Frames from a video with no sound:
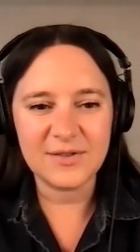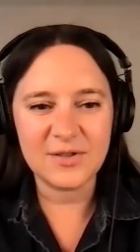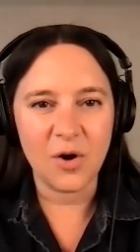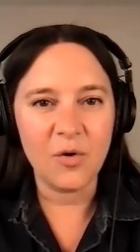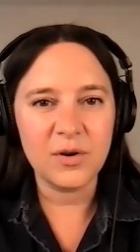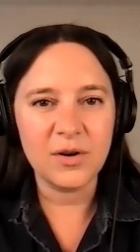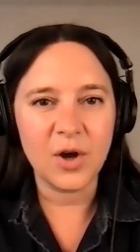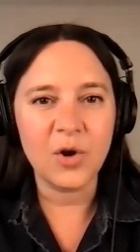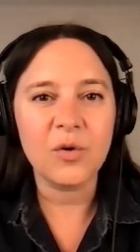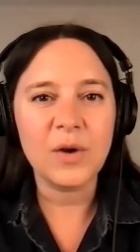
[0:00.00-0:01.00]
don't
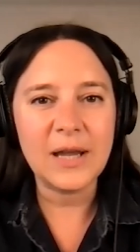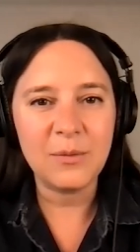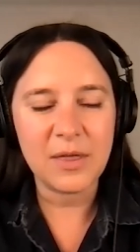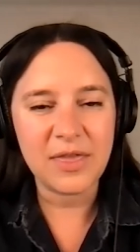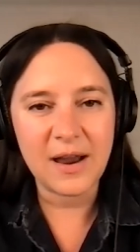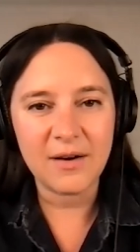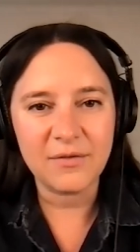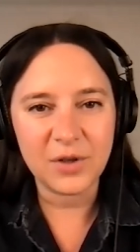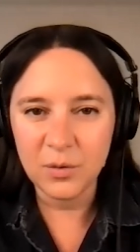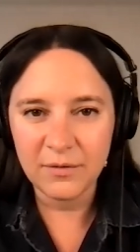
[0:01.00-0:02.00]
agree with their
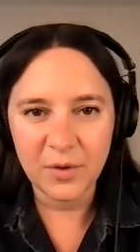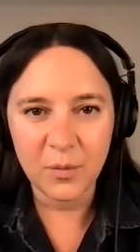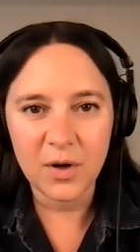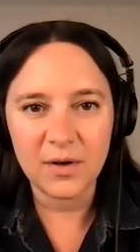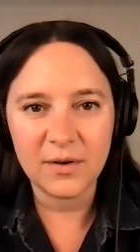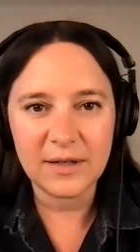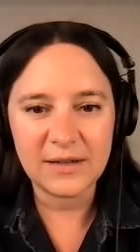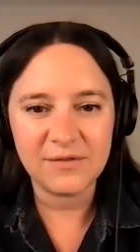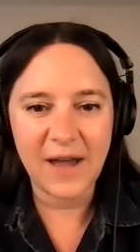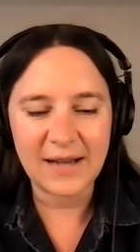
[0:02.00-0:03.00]
view of the world. And
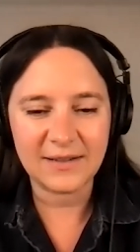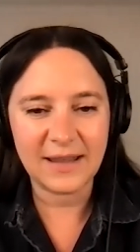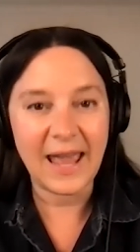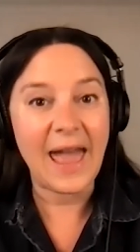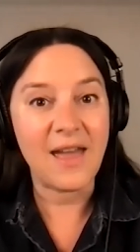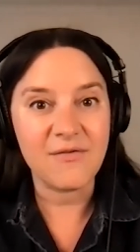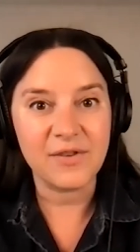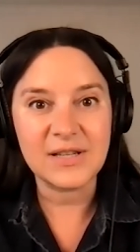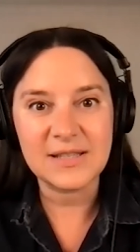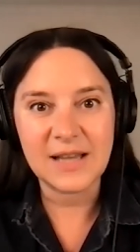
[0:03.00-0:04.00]
in fact, like
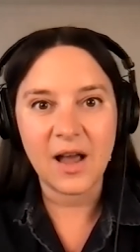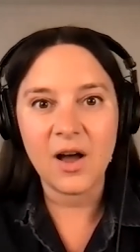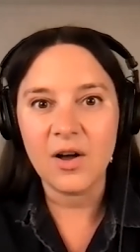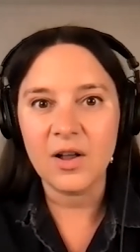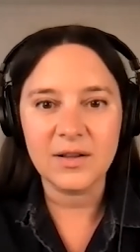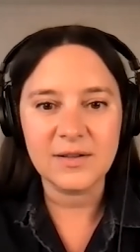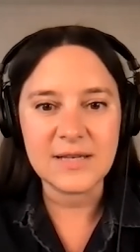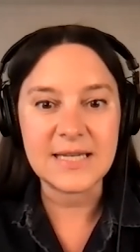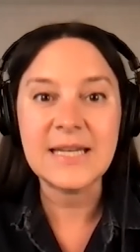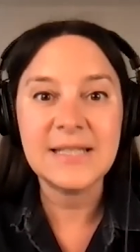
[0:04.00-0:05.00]
every single
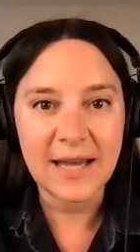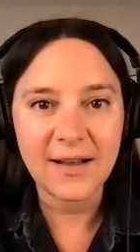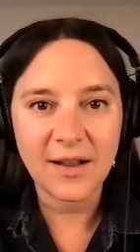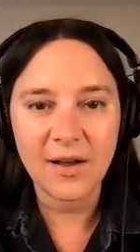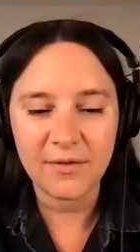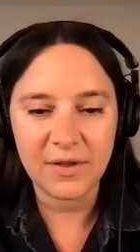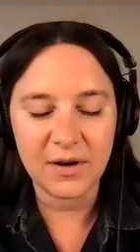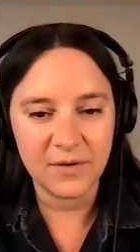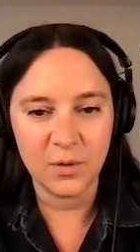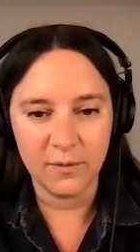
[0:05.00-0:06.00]
detail of
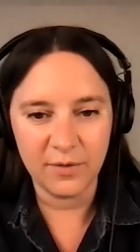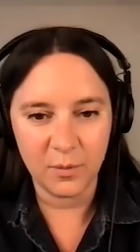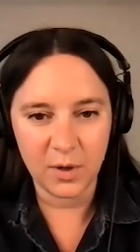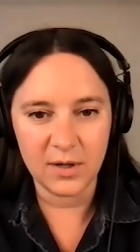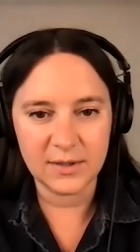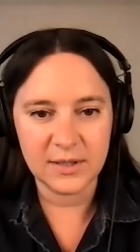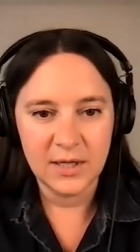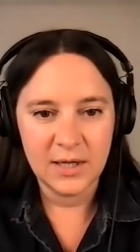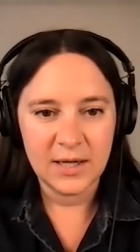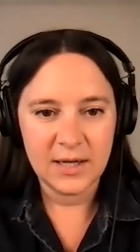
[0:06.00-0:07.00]
their view of the world
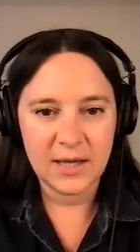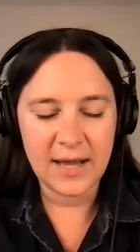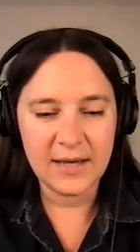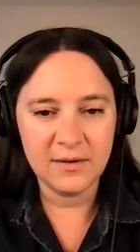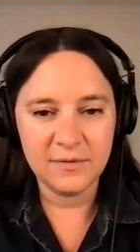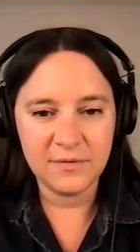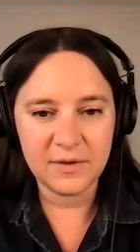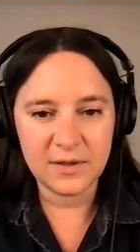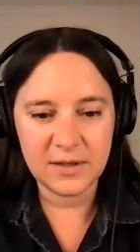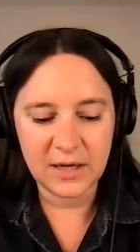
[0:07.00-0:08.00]
kind
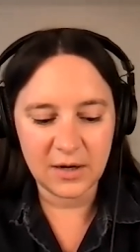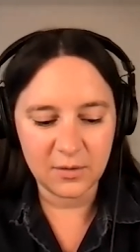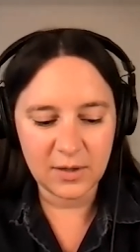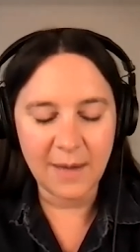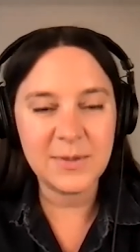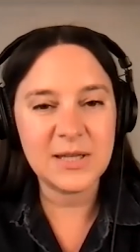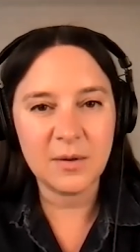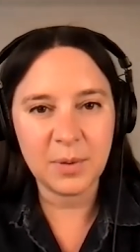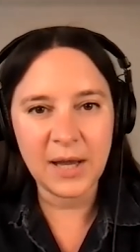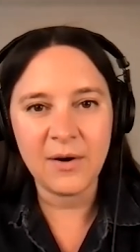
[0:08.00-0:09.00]
of, you know, come into
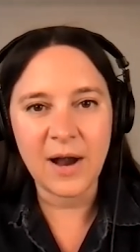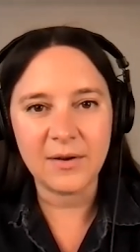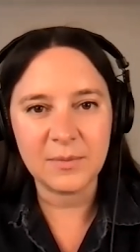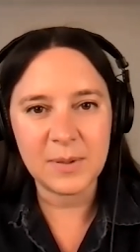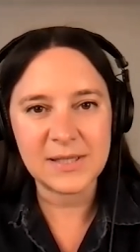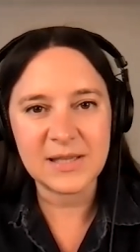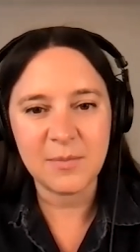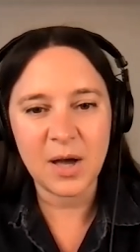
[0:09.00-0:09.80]
their playground. It pisses them